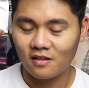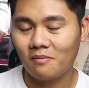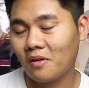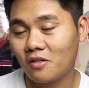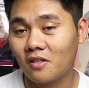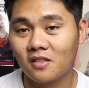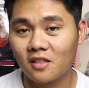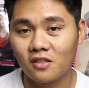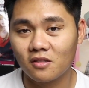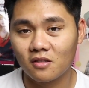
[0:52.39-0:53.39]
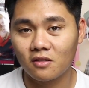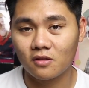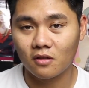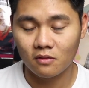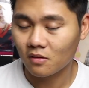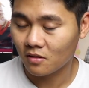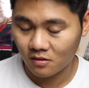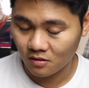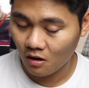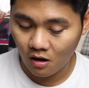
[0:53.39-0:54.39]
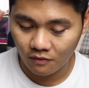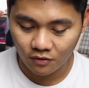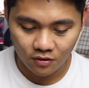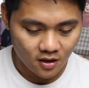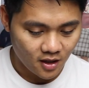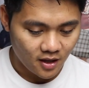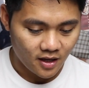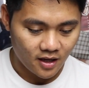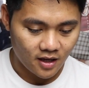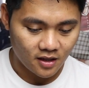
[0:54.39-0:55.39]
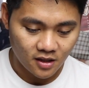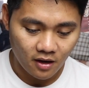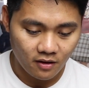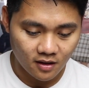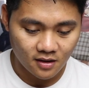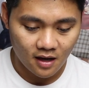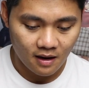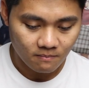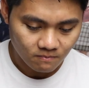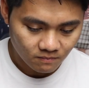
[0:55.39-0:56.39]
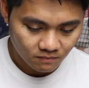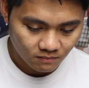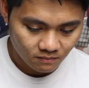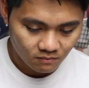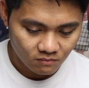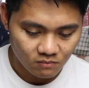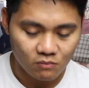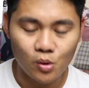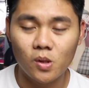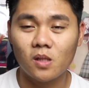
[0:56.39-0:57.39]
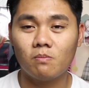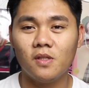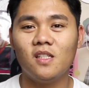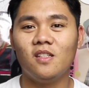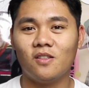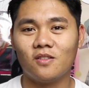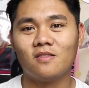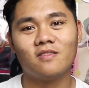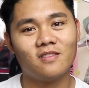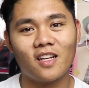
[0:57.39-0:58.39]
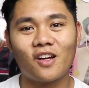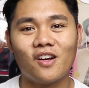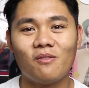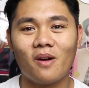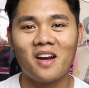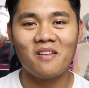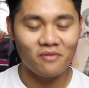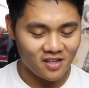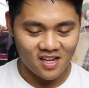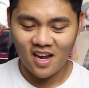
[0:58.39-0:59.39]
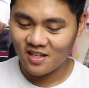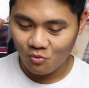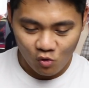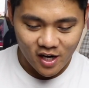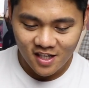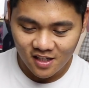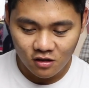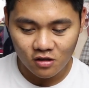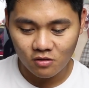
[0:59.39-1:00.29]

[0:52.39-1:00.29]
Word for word: And my translation skills are awful. And Cherry on Top, music video they couldn't write MV, they had to write it in